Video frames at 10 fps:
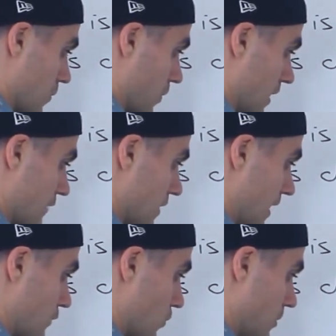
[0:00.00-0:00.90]
We're going to have
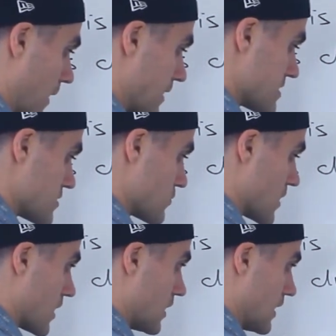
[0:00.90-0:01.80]
negative 1 minus
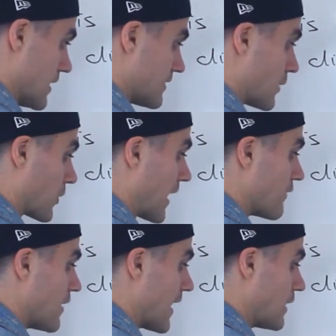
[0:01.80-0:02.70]
3, then we're going to
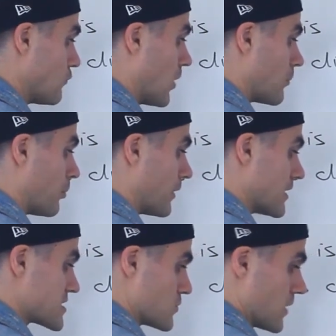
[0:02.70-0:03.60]
have negative 1
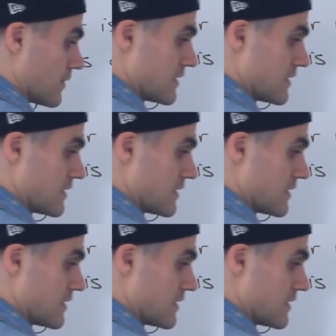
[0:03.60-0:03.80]
plus 1.